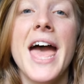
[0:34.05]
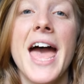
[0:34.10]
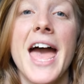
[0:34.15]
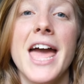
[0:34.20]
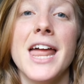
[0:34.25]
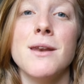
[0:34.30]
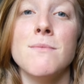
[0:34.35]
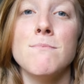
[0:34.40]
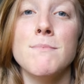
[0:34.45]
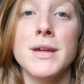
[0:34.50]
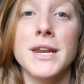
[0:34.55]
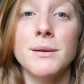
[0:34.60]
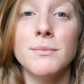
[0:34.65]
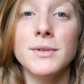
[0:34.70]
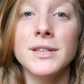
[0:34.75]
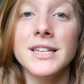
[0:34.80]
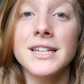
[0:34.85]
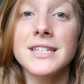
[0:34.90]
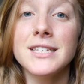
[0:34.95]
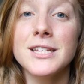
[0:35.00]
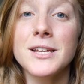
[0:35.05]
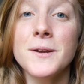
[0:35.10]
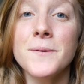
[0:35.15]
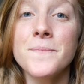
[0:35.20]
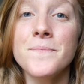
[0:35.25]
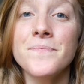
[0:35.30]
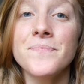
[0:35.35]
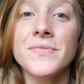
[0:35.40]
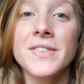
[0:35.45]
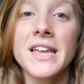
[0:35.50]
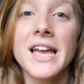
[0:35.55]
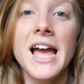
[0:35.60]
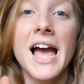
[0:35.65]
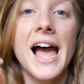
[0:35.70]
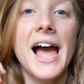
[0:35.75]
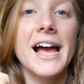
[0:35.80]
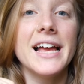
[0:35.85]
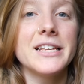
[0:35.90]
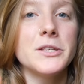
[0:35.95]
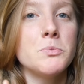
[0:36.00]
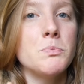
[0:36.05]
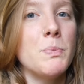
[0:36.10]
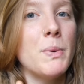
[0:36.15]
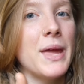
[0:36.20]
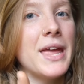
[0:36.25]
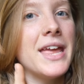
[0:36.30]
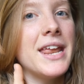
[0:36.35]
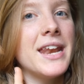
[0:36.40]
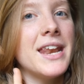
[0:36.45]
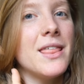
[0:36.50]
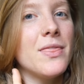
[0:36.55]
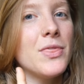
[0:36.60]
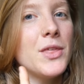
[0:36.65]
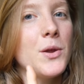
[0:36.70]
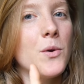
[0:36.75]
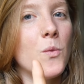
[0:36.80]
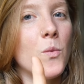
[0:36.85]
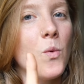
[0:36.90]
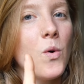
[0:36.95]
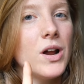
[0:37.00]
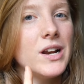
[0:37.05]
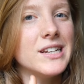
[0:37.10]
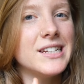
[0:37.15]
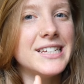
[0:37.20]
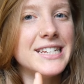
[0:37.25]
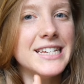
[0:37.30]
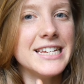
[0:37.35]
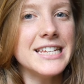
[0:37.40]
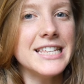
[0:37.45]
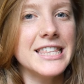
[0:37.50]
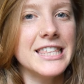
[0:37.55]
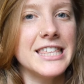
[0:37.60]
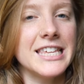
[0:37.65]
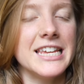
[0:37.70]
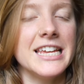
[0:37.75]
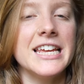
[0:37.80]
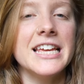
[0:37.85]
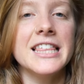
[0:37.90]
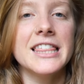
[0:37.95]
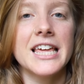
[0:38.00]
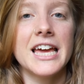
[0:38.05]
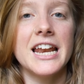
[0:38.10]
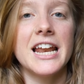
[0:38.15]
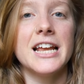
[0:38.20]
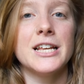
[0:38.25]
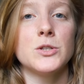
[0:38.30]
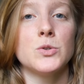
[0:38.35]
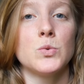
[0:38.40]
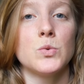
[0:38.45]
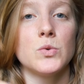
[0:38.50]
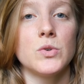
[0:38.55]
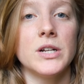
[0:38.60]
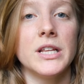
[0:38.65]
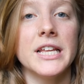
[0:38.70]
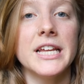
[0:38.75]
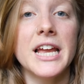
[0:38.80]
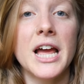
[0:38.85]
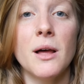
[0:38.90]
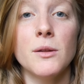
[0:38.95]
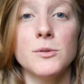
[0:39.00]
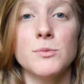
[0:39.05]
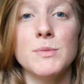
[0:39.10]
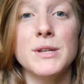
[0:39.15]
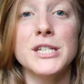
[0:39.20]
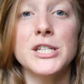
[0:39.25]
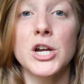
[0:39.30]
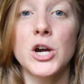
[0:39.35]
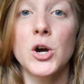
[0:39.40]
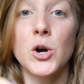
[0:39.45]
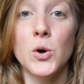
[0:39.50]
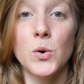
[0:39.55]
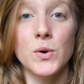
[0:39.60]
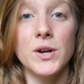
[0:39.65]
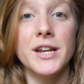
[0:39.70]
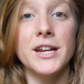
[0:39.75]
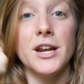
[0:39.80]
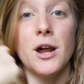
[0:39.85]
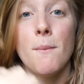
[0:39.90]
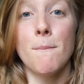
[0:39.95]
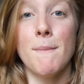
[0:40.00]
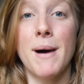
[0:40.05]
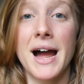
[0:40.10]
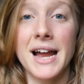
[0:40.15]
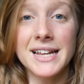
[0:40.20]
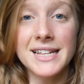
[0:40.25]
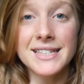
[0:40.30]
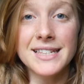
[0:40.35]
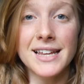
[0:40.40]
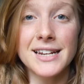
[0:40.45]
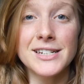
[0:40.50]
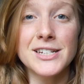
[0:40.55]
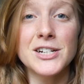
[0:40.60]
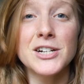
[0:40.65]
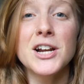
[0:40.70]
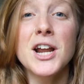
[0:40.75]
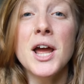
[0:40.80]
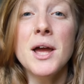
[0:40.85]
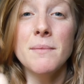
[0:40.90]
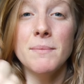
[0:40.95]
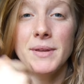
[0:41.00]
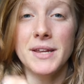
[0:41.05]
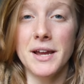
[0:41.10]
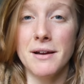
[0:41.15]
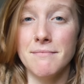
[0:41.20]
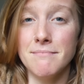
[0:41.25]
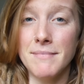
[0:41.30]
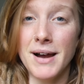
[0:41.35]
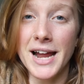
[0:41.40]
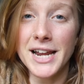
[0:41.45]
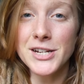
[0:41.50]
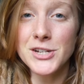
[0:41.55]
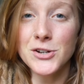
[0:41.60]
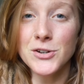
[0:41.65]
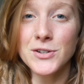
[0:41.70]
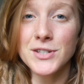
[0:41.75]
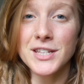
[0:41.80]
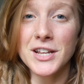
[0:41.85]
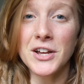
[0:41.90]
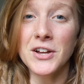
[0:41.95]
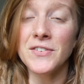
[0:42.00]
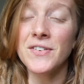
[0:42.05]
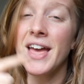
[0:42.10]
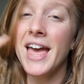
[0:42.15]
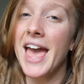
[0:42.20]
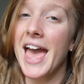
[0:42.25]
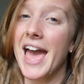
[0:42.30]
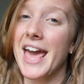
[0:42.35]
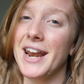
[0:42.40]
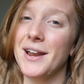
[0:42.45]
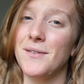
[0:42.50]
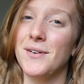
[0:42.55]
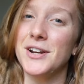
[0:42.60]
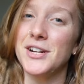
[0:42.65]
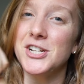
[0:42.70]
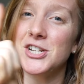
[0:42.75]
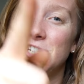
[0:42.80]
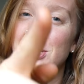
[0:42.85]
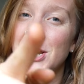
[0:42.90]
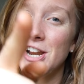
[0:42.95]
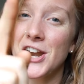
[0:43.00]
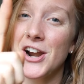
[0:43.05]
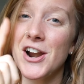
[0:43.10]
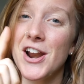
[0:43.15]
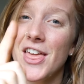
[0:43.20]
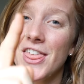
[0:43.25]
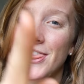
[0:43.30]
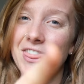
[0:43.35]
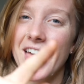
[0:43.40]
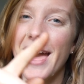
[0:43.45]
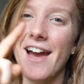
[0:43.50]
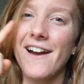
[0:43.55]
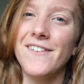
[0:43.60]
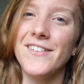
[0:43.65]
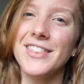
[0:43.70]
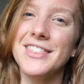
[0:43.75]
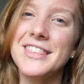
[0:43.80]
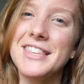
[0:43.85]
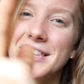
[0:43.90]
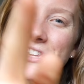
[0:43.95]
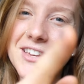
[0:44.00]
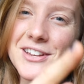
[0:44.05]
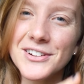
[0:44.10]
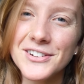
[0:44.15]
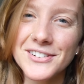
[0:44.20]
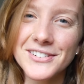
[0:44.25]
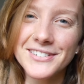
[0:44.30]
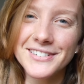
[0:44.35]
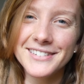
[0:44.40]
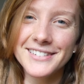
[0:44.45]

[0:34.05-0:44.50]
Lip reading: And minimalism has been the one key thing that has really helped me to hone in on my center, become my true self, and I want to share that with you.